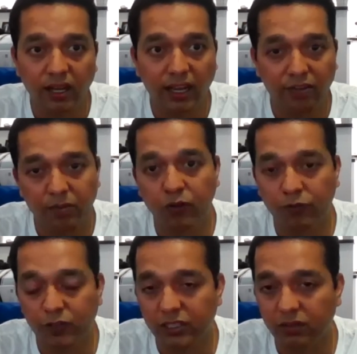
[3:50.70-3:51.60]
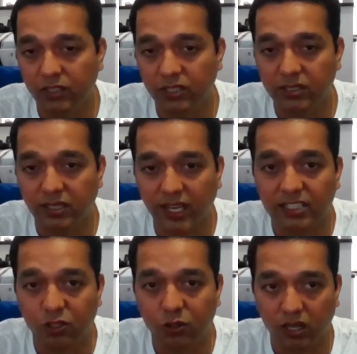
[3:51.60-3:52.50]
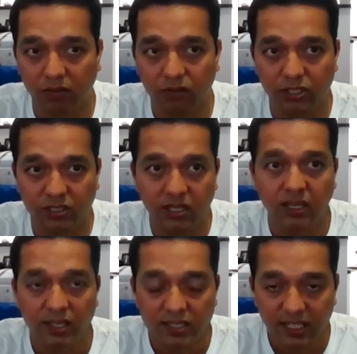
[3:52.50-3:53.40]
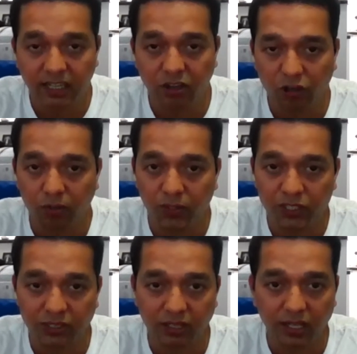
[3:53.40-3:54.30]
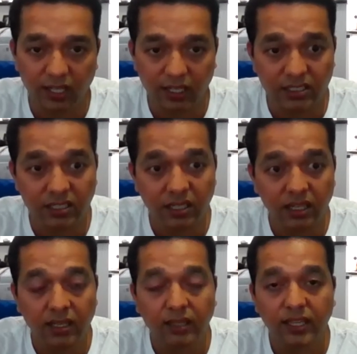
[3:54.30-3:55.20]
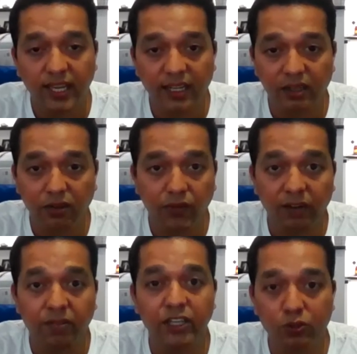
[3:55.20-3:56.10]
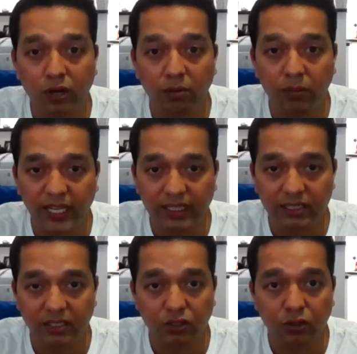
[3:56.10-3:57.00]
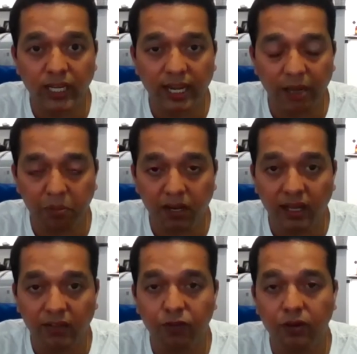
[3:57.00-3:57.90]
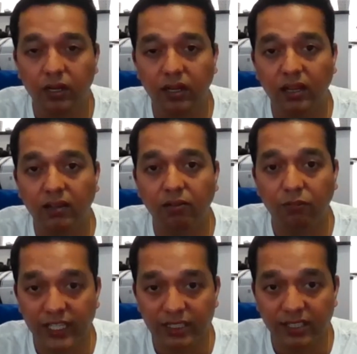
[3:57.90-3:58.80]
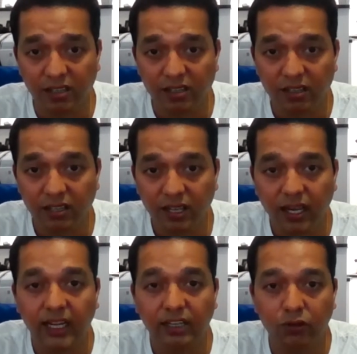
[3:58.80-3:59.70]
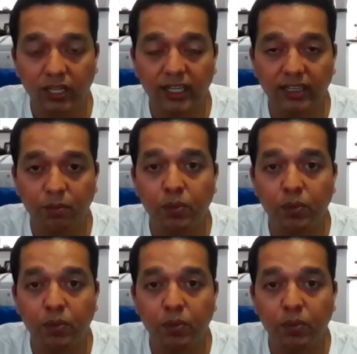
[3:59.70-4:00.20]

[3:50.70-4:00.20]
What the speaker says: have a profession which is an SOL, which is Skilled Occupational List, then wherever you are based, you can apply for the visa and you can get a